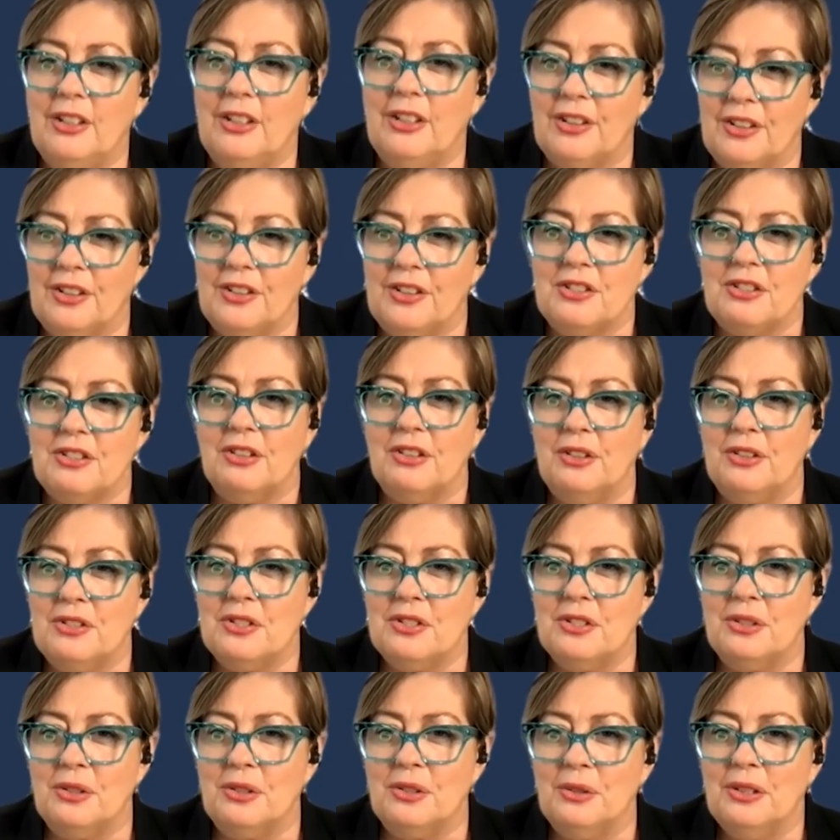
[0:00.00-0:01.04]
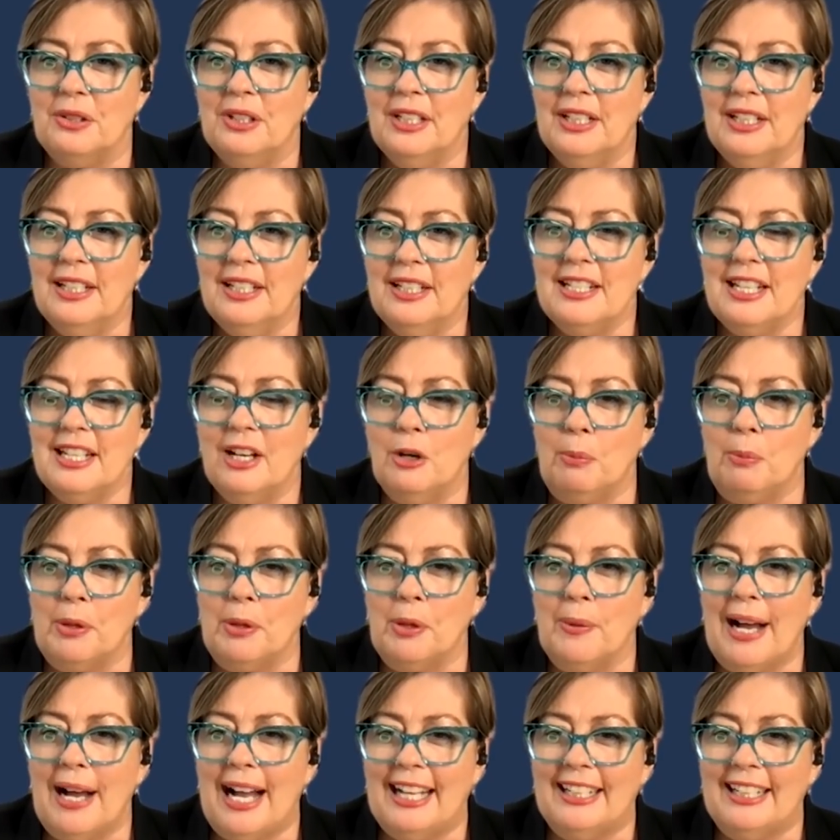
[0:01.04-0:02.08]
you could turn to help
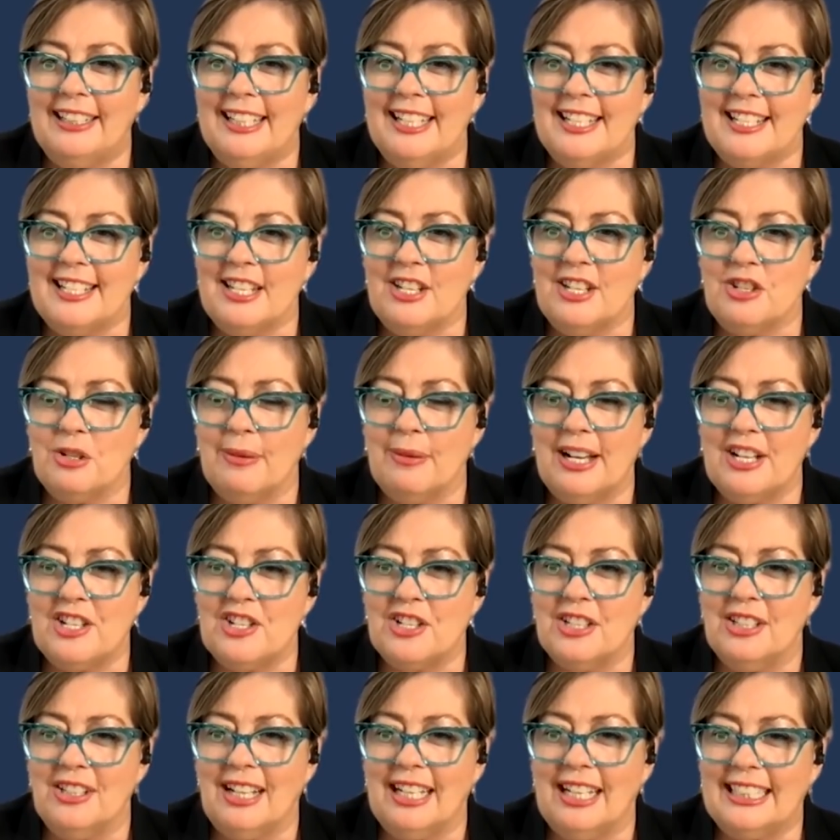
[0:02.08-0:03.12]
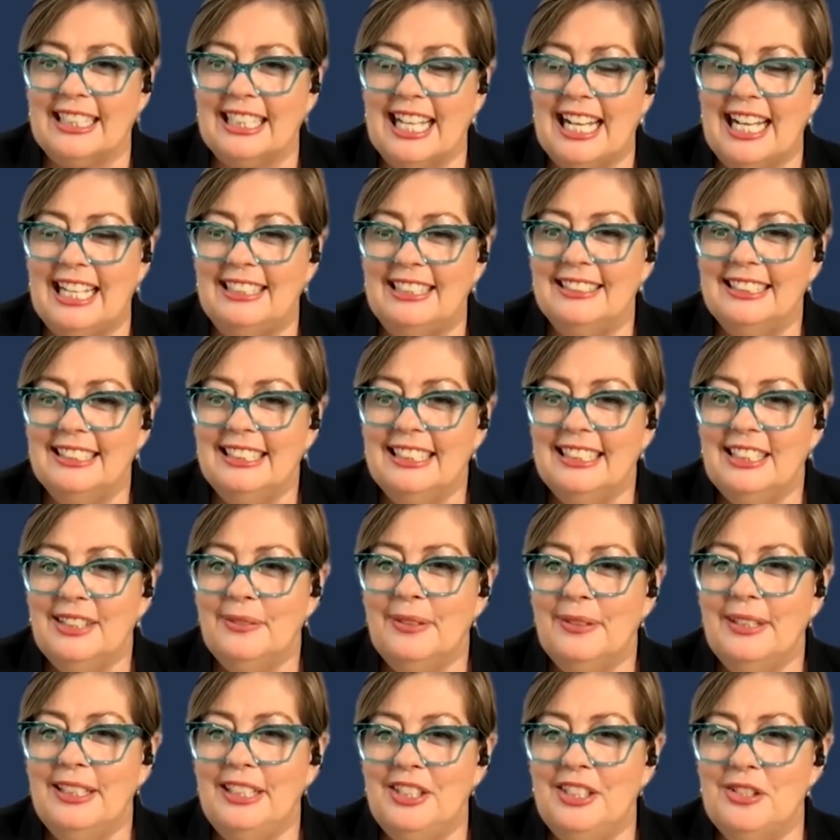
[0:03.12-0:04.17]
you out in a situation like that
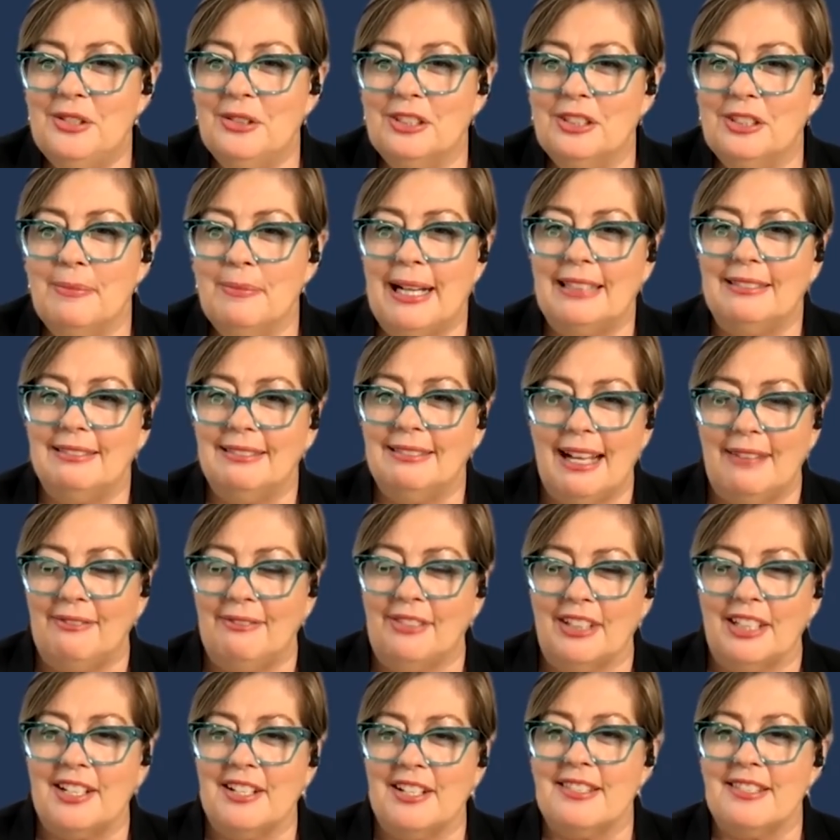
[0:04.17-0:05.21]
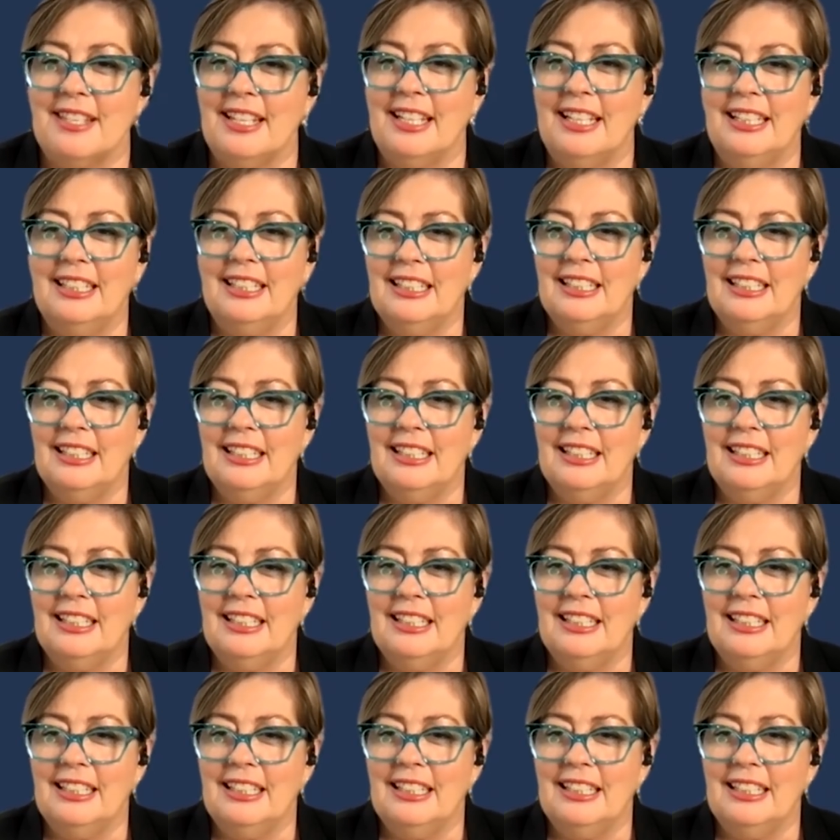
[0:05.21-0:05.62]
when you talked about advocacy?